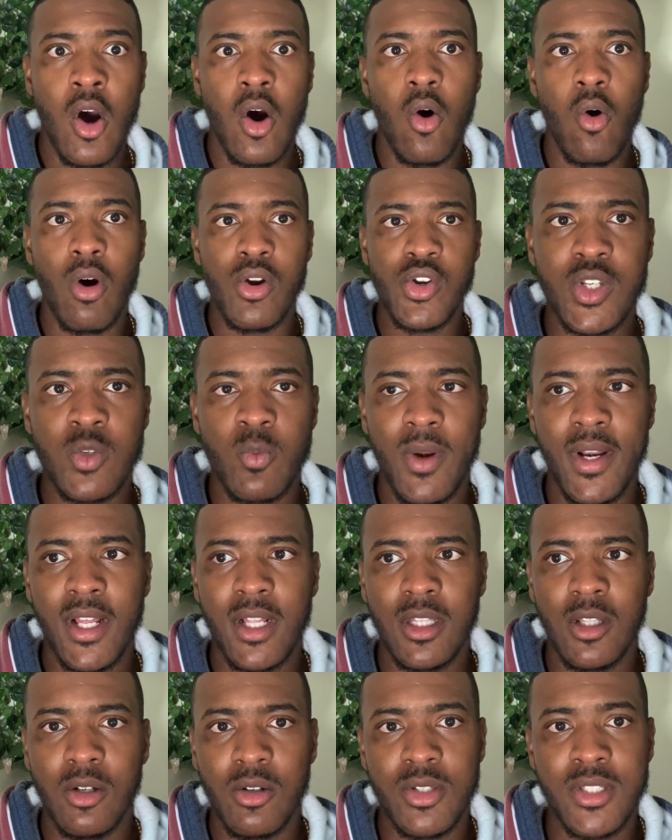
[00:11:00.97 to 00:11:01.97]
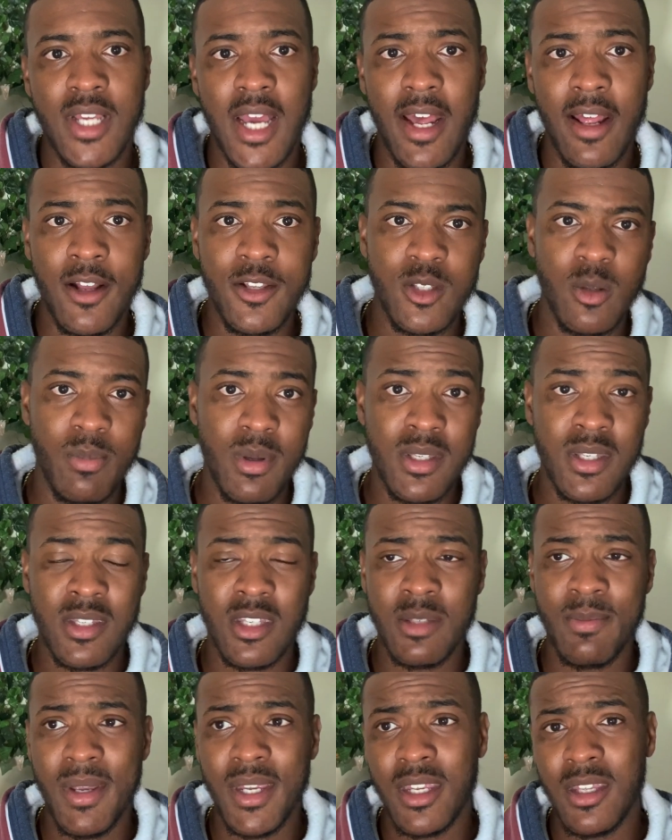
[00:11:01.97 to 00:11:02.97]
or running a little side hustle business
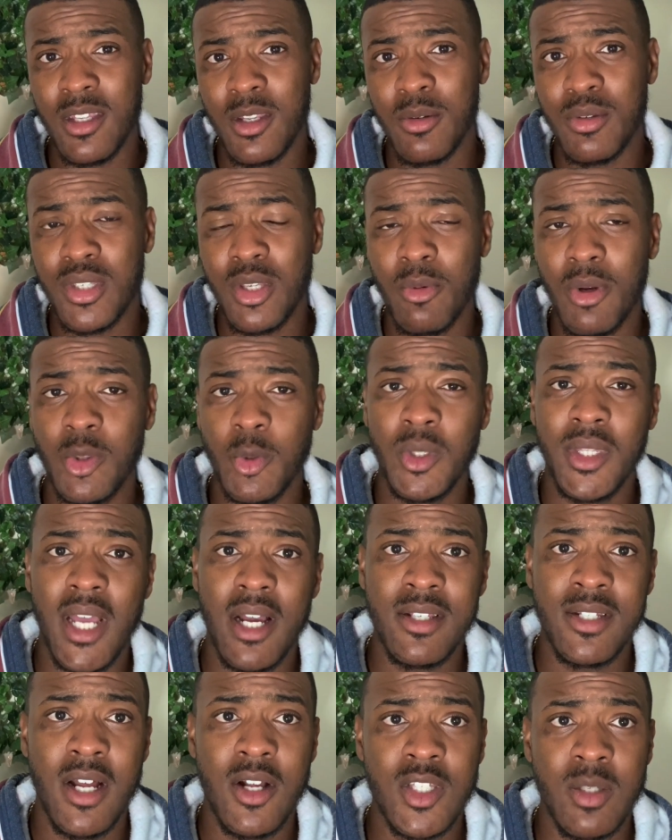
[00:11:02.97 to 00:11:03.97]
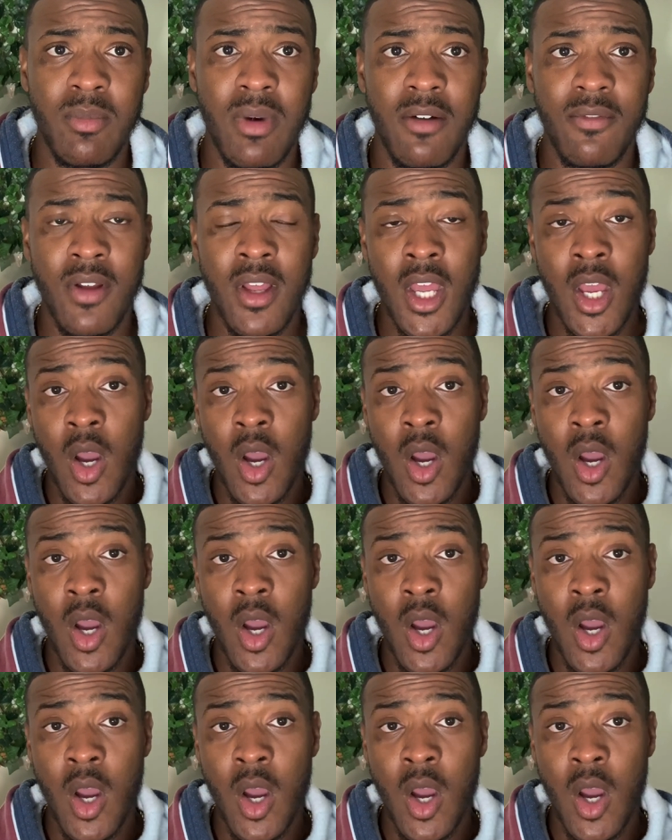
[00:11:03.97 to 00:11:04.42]
that's making you $2,000 and $3,000 a month.